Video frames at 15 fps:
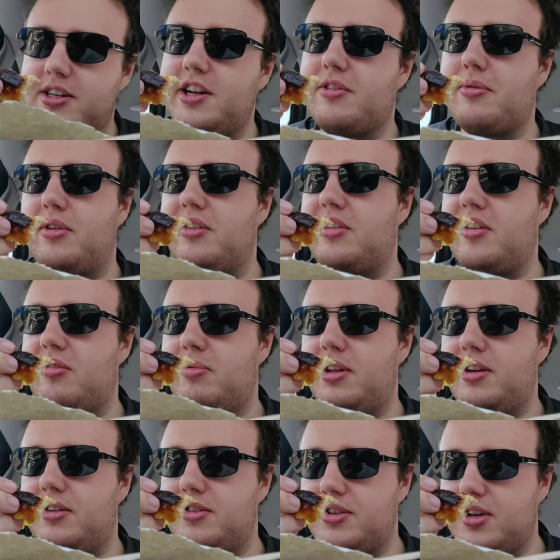That's what it is. It's
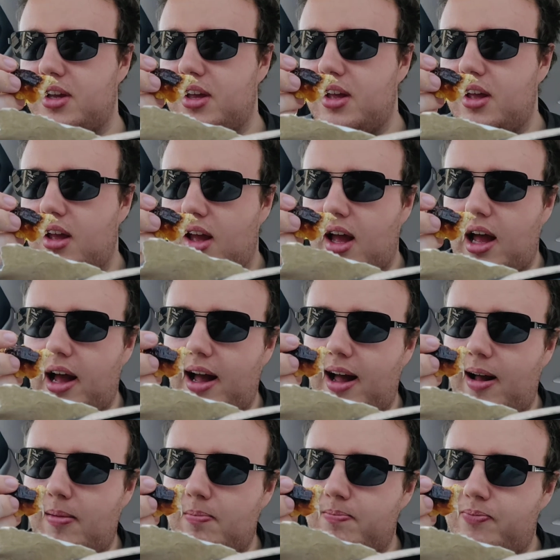spinach.
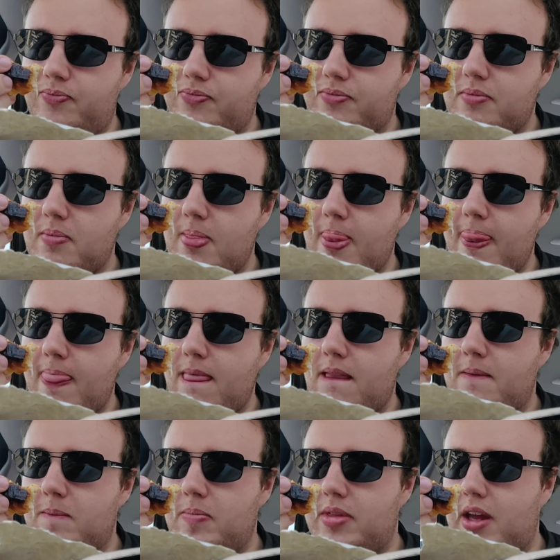And
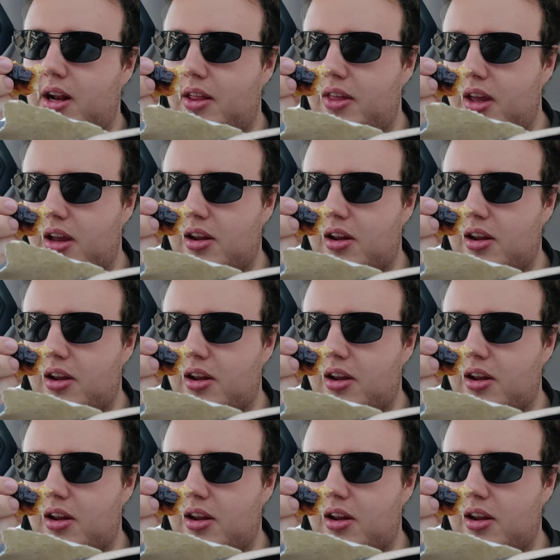I think I